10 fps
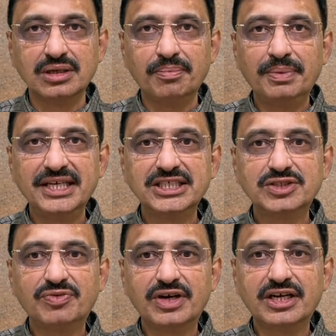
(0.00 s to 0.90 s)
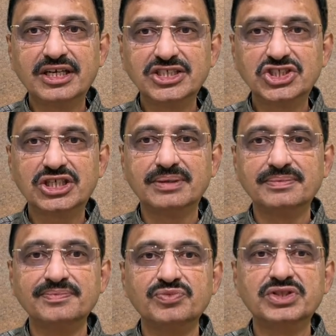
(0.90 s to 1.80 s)
please furnish
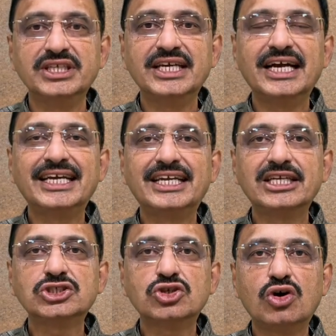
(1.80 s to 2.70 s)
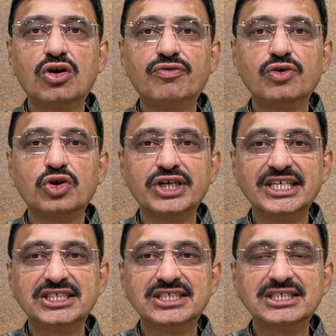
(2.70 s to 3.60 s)
the address of
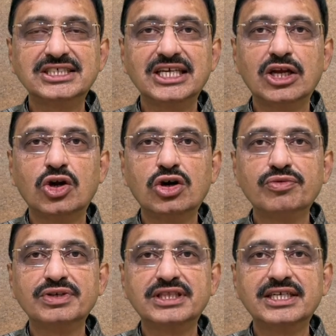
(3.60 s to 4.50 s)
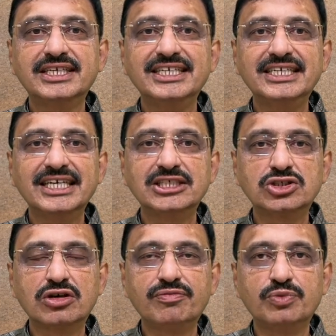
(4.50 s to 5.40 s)
locations along with the details
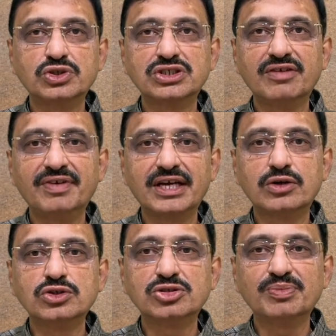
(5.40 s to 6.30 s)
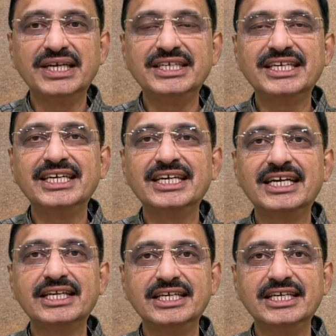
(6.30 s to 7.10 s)
of books of accounts maintained at